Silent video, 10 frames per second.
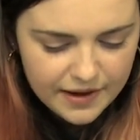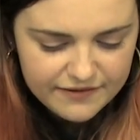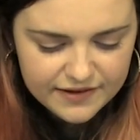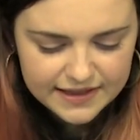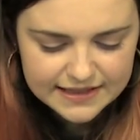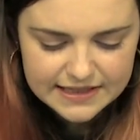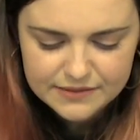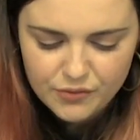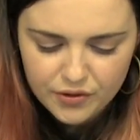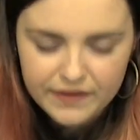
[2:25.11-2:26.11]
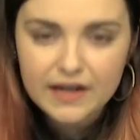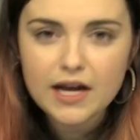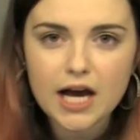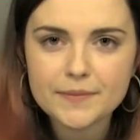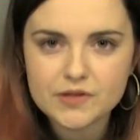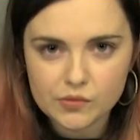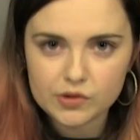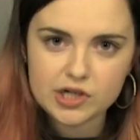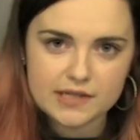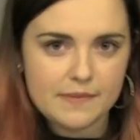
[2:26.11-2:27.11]
I feel like this is more than a cup, so
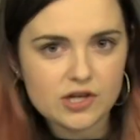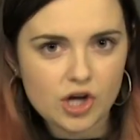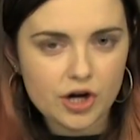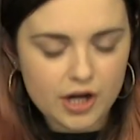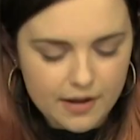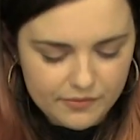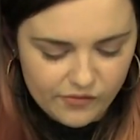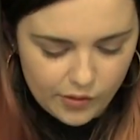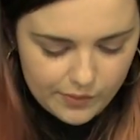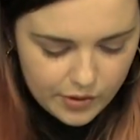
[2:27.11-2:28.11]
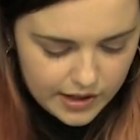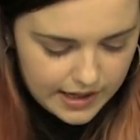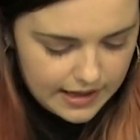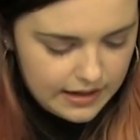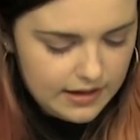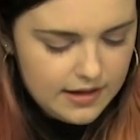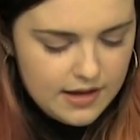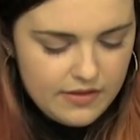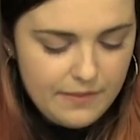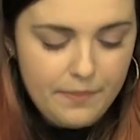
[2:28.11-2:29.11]
we'll just measure out a cup before we put it in
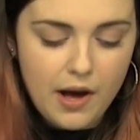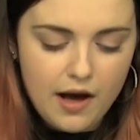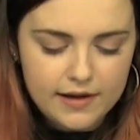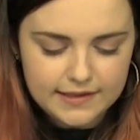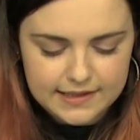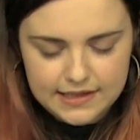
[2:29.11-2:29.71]
the pot.